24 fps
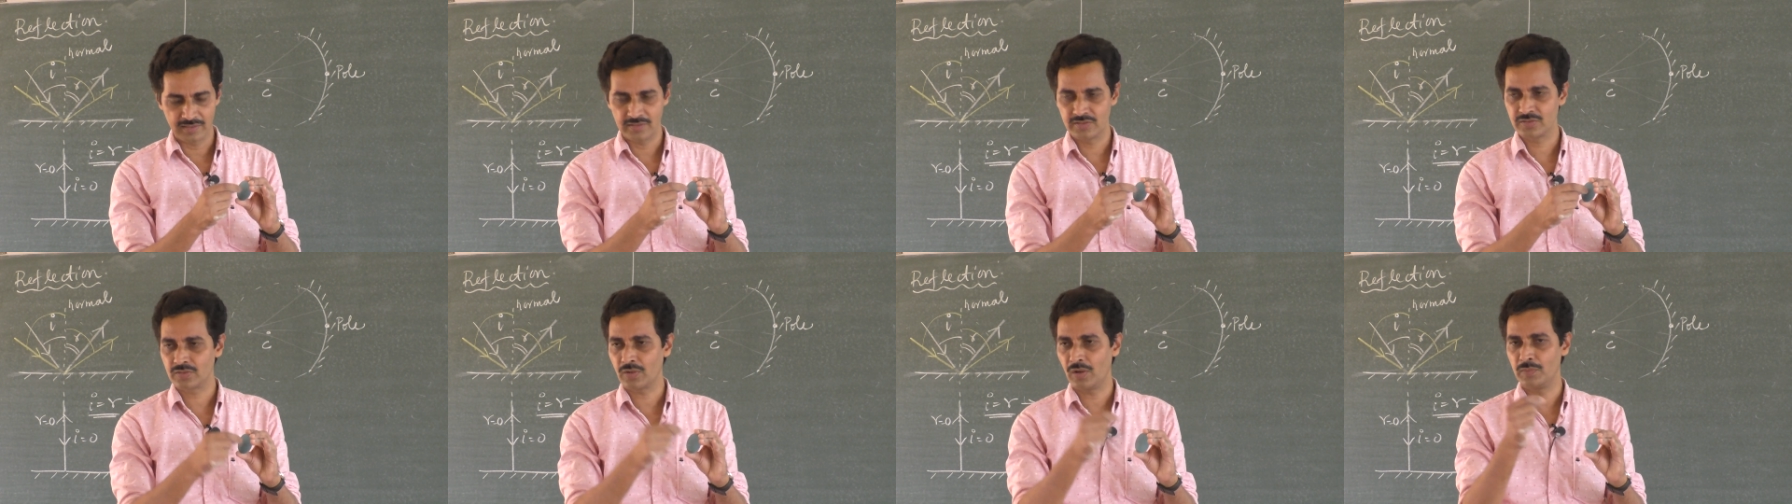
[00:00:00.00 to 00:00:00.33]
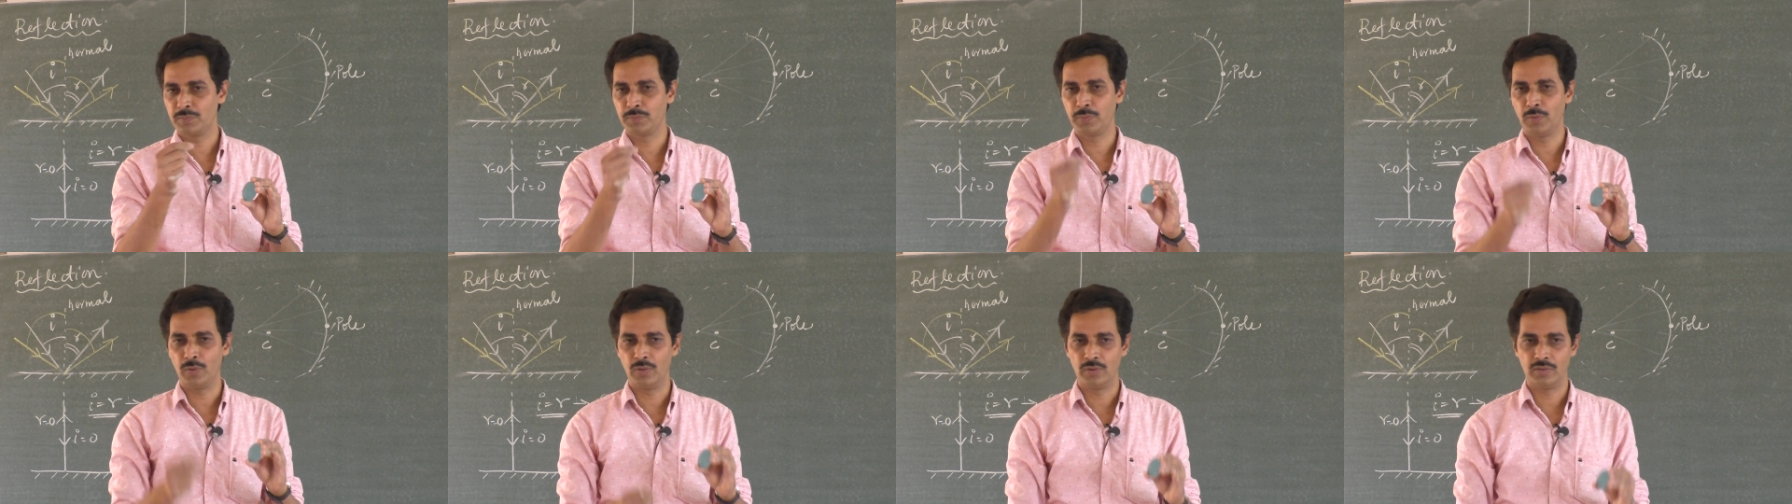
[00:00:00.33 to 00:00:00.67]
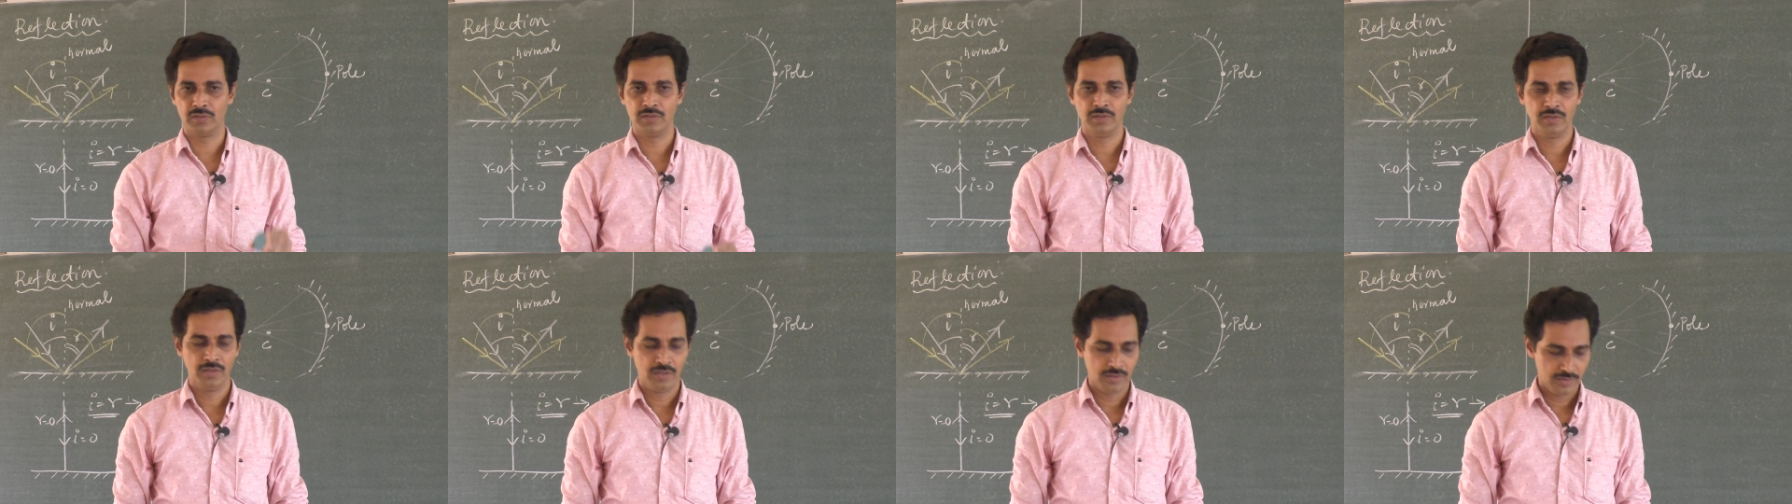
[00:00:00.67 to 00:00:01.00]
is called pole.
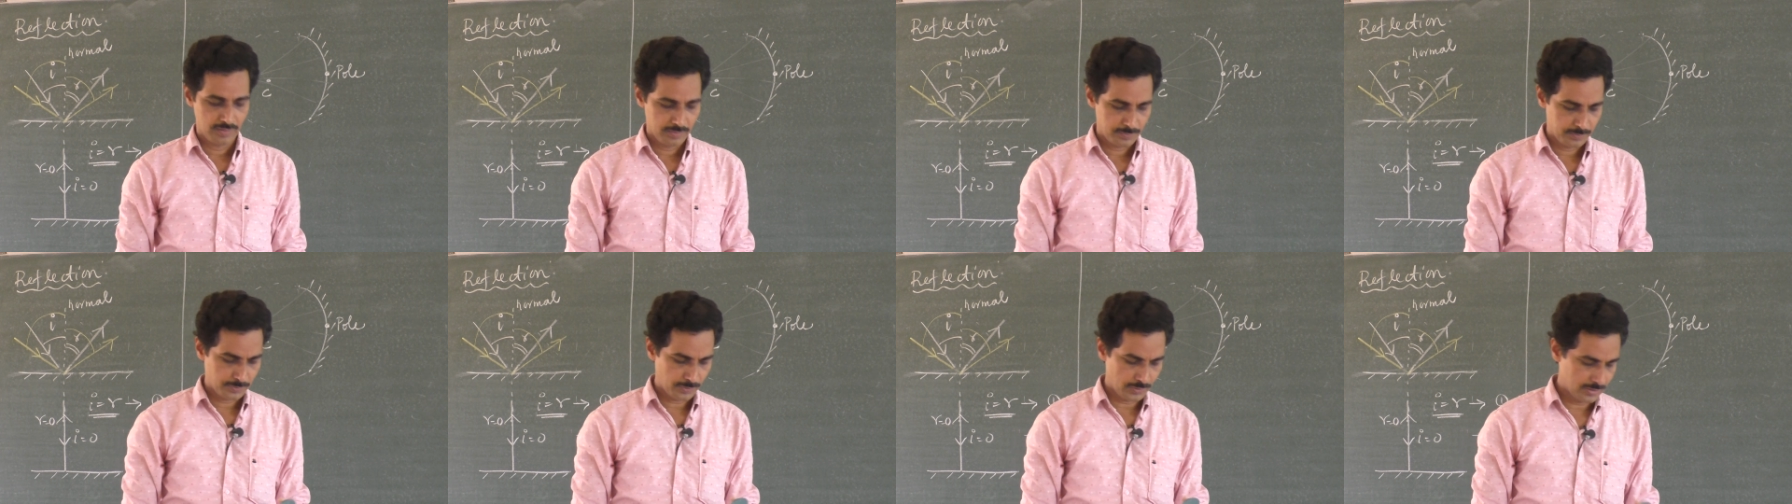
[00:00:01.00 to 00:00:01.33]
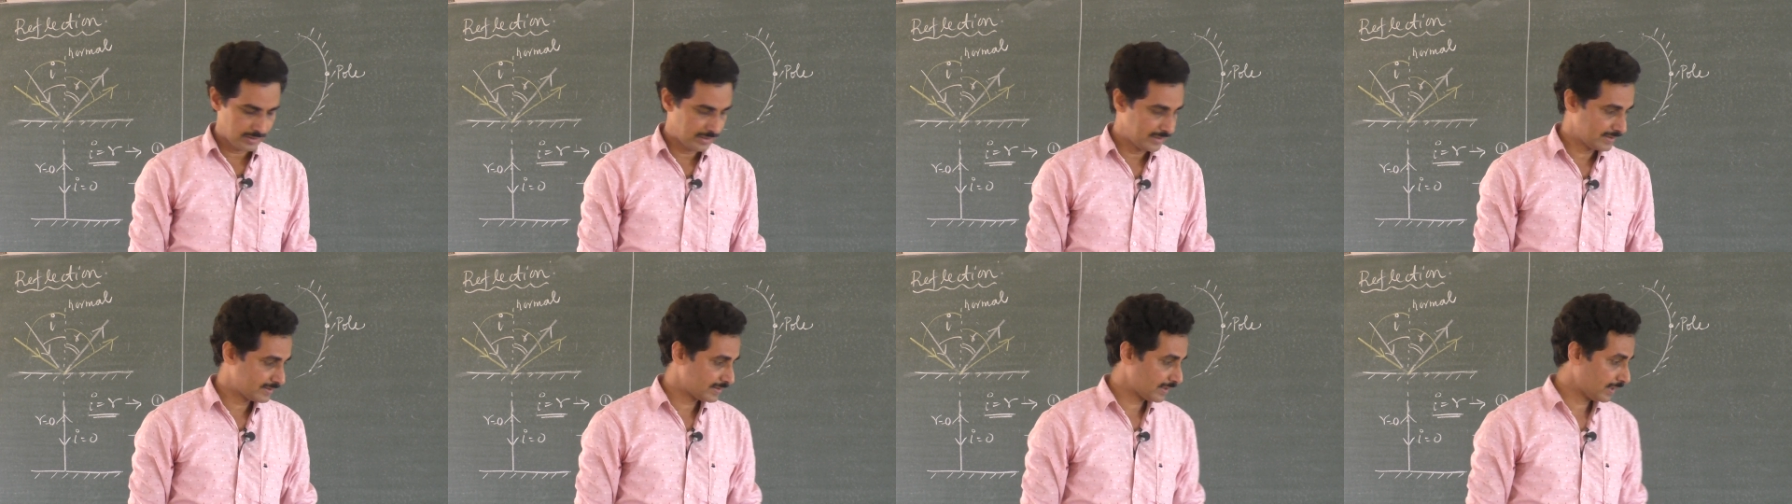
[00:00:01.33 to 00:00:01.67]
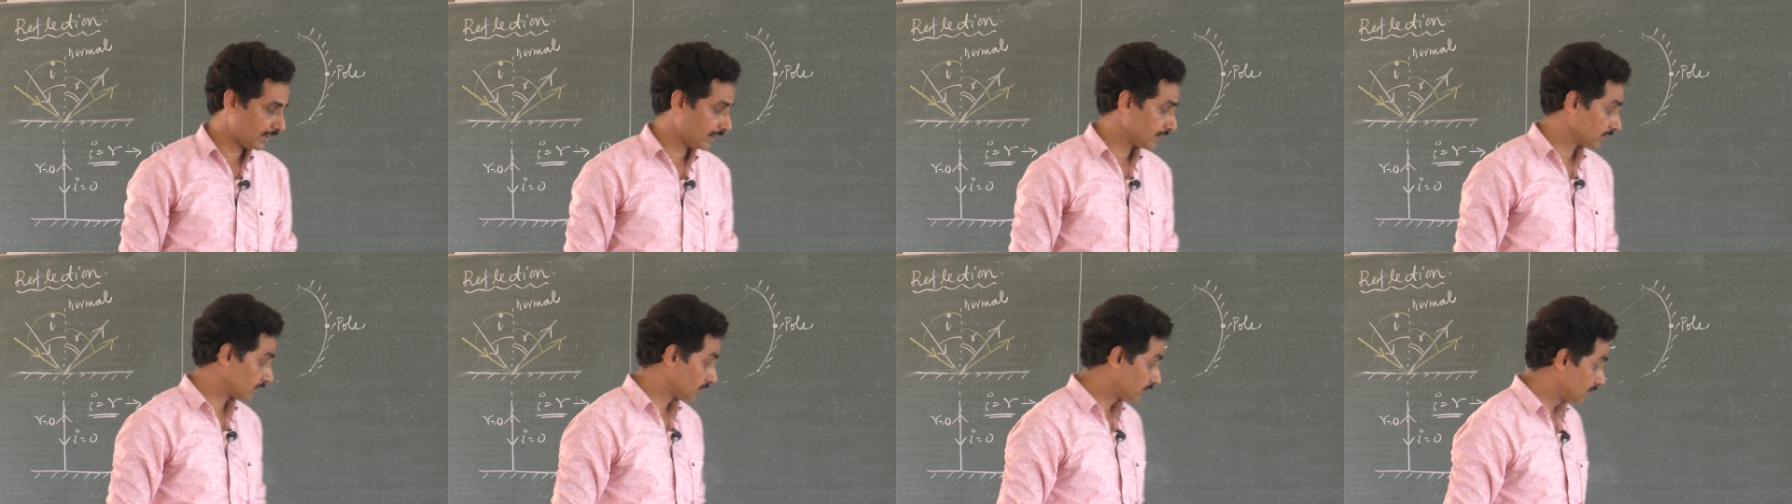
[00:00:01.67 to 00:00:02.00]
Pole is
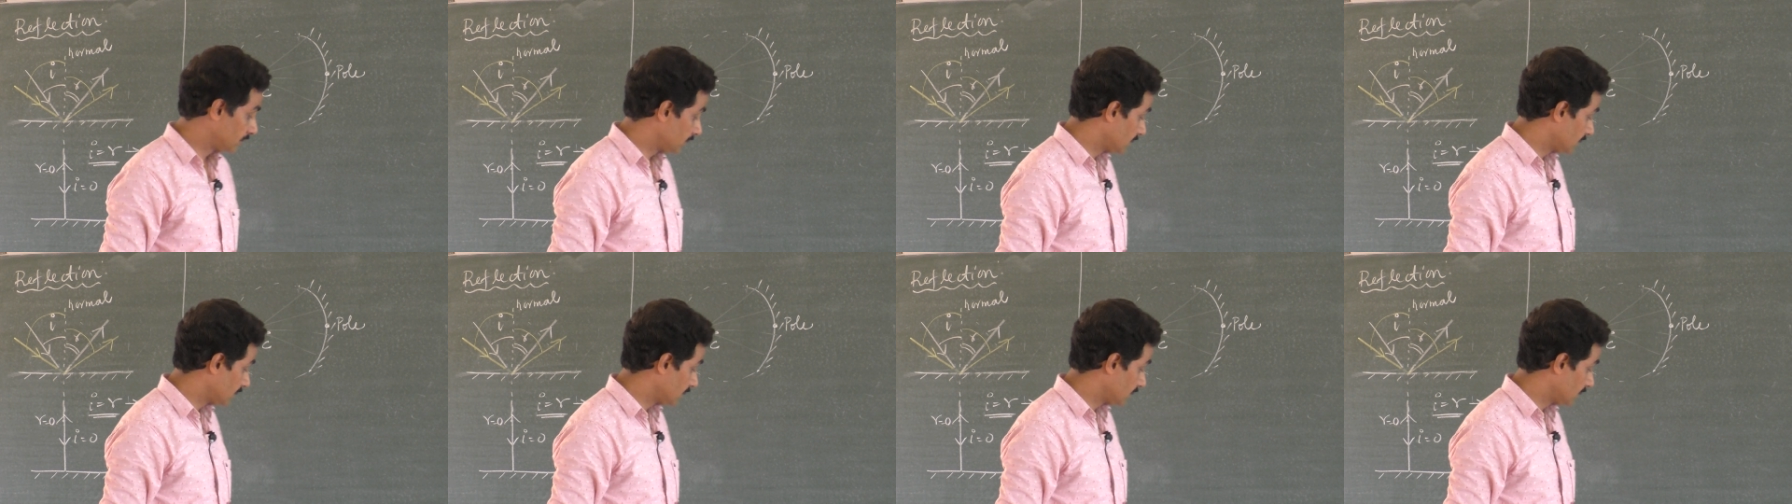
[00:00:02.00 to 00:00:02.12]
a